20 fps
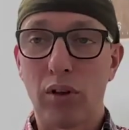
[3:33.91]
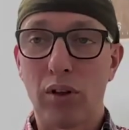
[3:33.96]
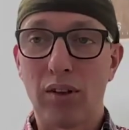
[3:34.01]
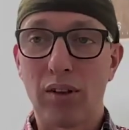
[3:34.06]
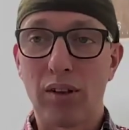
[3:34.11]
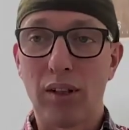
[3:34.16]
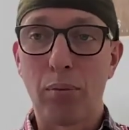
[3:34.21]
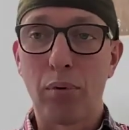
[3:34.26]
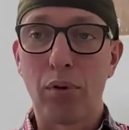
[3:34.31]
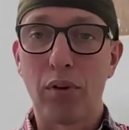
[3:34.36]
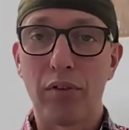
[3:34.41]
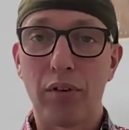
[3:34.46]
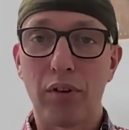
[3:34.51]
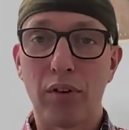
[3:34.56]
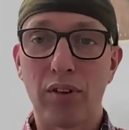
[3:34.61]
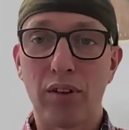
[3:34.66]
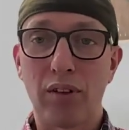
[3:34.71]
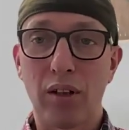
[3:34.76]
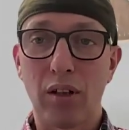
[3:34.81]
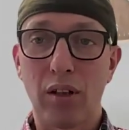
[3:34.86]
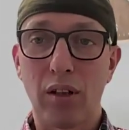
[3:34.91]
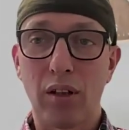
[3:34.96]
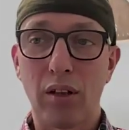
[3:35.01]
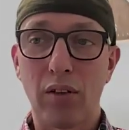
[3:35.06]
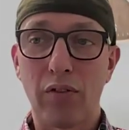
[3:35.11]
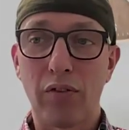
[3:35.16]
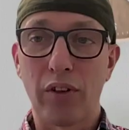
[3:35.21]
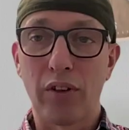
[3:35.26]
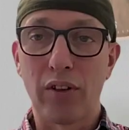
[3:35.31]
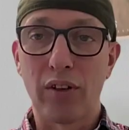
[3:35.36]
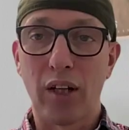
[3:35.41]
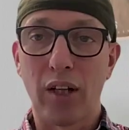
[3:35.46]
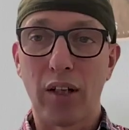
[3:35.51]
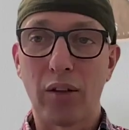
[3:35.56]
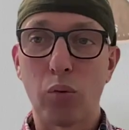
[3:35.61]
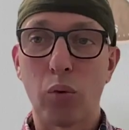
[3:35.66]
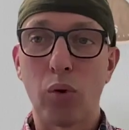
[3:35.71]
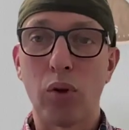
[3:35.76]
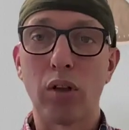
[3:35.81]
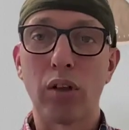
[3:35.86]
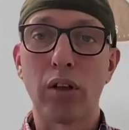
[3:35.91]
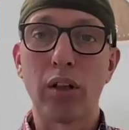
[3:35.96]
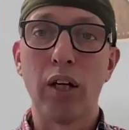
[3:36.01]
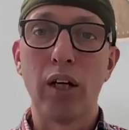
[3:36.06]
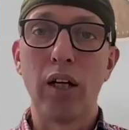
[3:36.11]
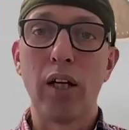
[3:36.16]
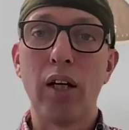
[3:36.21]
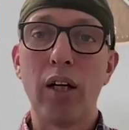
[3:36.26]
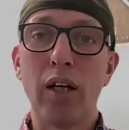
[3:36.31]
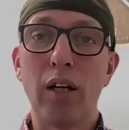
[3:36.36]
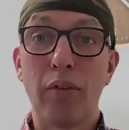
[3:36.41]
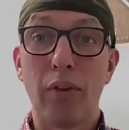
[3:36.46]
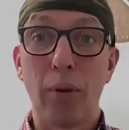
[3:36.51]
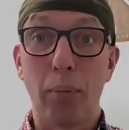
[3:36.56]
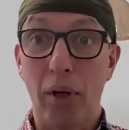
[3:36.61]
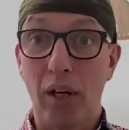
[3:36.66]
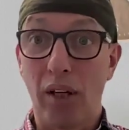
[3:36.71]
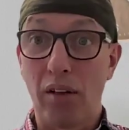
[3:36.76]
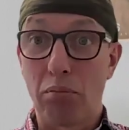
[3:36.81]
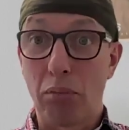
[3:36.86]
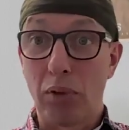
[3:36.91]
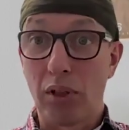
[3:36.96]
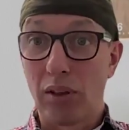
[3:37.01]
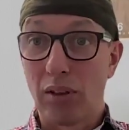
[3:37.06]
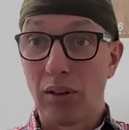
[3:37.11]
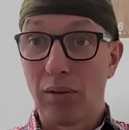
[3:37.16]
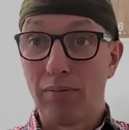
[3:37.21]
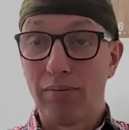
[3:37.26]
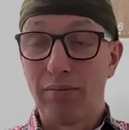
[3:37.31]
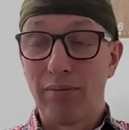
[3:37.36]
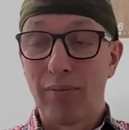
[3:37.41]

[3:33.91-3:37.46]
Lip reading: step off of the sidewalk, the pavement,